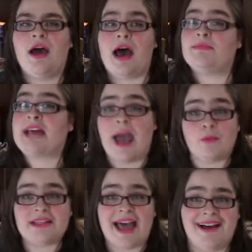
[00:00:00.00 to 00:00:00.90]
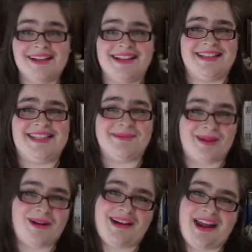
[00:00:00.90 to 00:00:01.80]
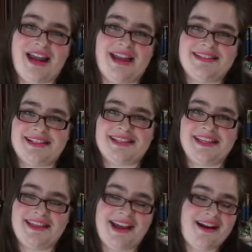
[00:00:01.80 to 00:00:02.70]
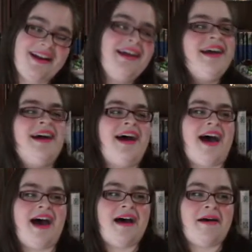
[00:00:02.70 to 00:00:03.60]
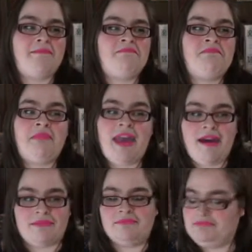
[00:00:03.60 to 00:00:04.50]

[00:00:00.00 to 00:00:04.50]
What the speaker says: Time will tell to see whether or not I succeed there. Yeah.